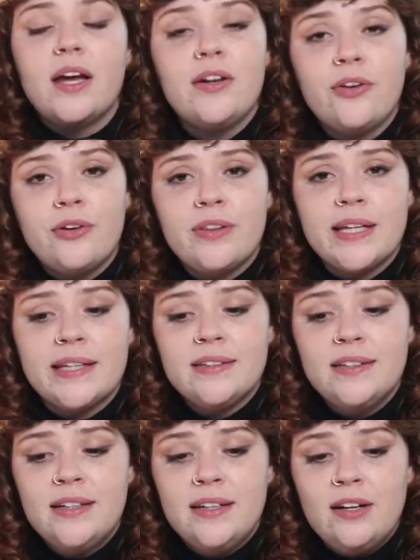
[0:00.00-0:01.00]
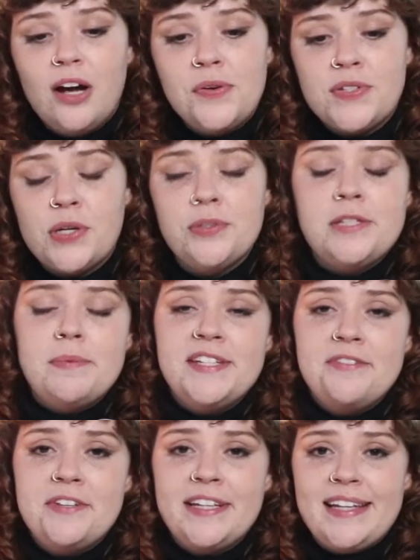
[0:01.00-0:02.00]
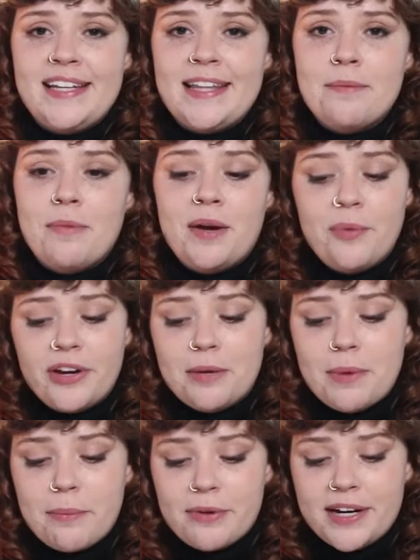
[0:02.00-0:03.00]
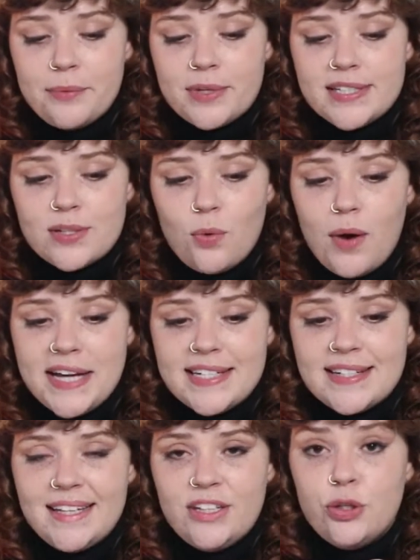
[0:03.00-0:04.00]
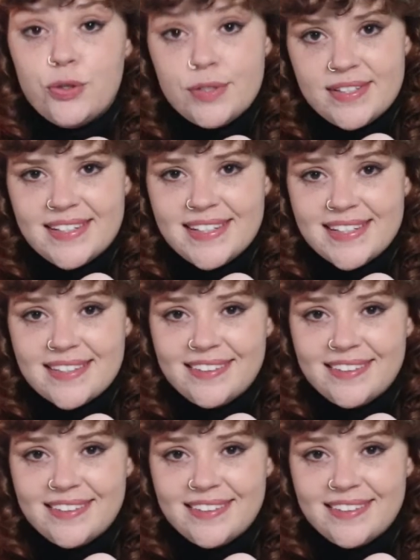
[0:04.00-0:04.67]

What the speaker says: I know that I was told specifically that my working memory was quite useless.